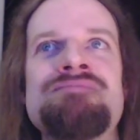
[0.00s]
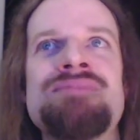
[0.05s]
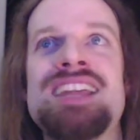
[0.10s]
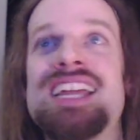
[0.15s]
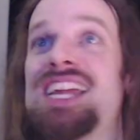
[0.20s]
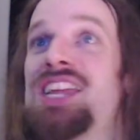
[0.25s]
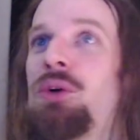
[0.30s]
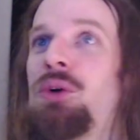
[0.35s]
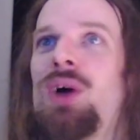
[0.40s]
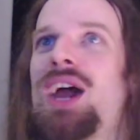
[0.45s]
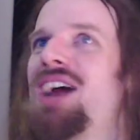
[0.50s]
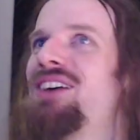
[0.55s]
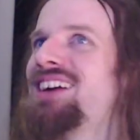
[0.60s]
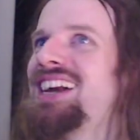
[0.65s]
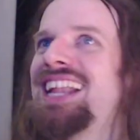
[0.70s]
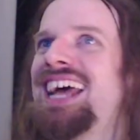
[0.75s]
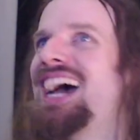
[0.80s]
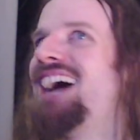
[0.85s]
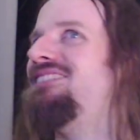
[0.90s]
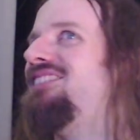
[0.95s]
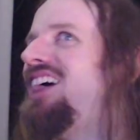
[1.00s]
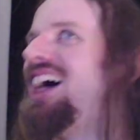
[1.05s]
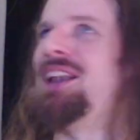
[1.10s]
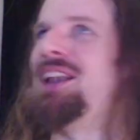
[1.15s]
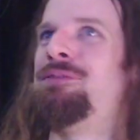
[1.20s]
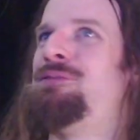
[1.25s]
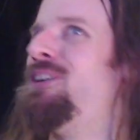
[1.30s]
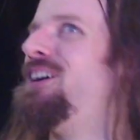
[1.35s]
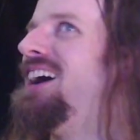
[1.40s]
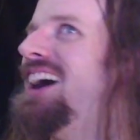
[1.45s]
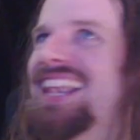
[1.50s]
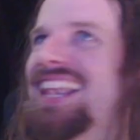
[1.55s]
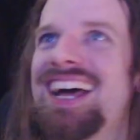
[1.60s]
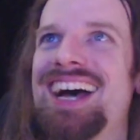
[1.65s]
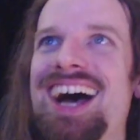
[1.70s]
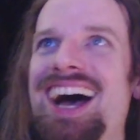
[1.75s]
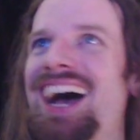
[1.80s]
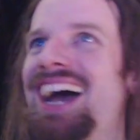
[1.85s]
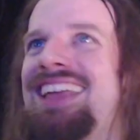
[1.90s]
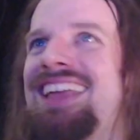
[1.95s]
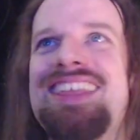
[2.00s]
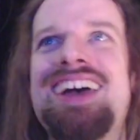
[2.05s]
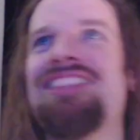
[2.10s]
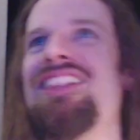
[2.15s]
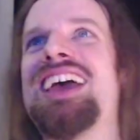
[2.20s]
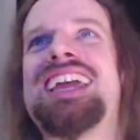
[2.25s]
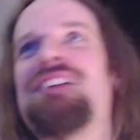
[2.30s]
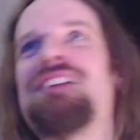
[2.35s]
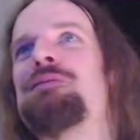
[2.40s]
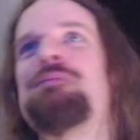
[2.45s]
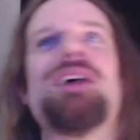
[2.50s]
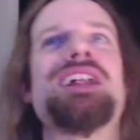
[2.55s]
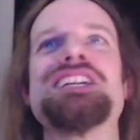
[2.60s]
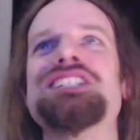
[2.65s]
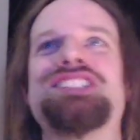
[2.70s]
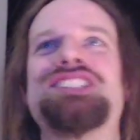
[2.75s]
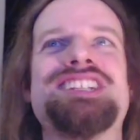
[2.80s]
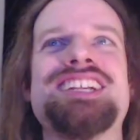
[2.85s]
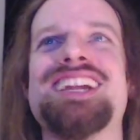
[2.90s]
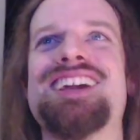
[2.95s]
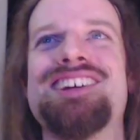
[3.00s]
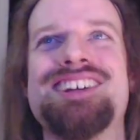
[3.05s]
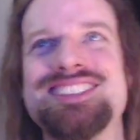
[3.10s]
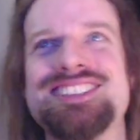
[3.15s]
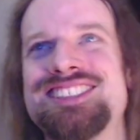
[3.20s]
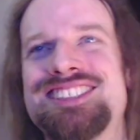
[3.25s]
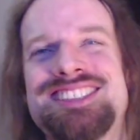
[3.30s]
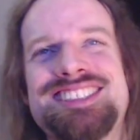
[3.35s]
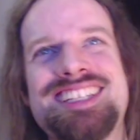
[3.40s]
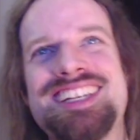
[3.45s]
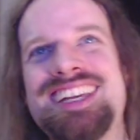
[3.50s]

Either way, we're gonna have a lot of fun, huh?" And then like everybody cheers.